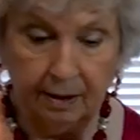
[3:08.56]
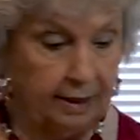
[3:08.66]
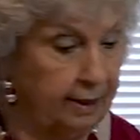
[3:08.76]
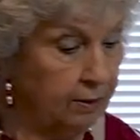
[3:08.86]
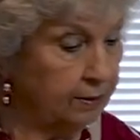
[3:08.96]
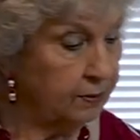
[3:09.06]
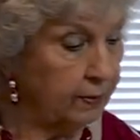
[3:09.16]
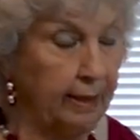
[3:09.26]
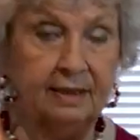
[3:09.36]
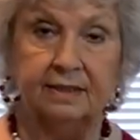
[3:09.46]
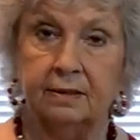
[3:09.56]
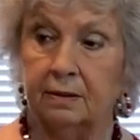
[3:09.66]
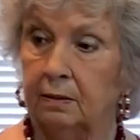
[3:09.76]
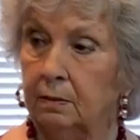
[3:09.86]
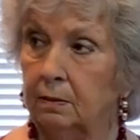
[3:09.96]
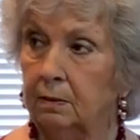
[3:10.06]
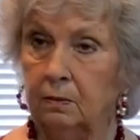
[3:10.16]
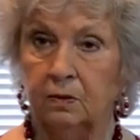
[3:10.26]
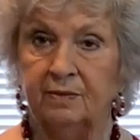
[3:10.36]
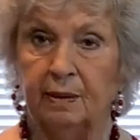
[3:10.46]
he looked around, he says,
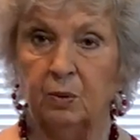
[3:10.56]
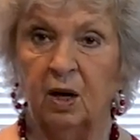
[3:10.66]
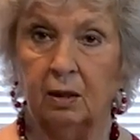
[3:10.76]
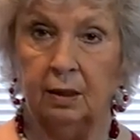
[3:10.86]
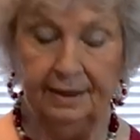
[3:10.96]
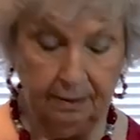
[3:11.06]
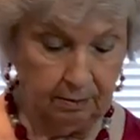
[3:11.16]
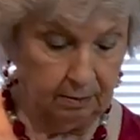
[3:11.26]
where's my broccoli?